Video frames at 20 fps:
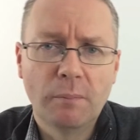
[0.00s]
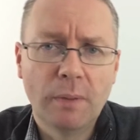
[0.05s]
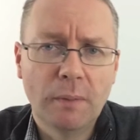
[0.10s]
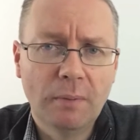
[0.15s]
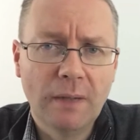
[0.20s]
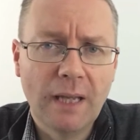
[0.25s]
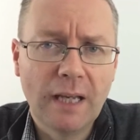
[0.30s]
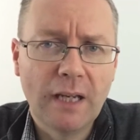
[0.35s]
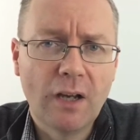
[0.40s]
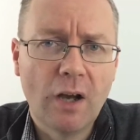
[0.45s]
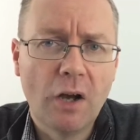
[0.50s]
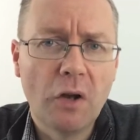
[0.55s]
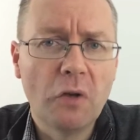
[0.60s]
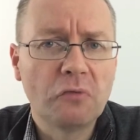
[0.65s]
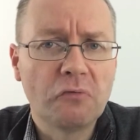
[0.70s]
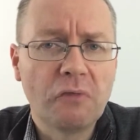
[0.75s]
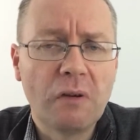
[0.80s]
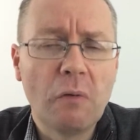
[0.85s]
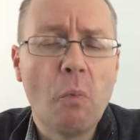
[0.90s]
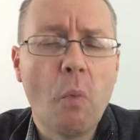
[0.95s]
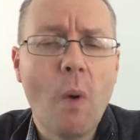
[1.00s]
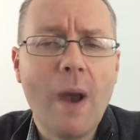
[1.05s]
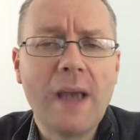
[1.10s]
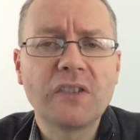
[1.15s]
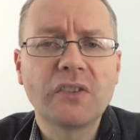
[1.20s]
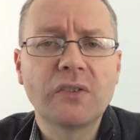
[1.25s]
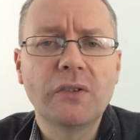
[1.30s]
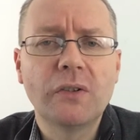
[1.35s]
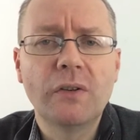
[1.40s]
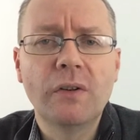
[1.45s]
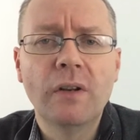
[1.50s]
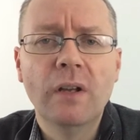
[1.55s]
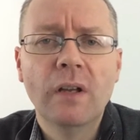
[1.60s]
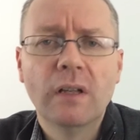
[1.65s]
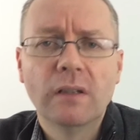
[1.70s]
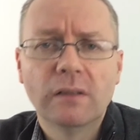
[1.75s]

people like country and western,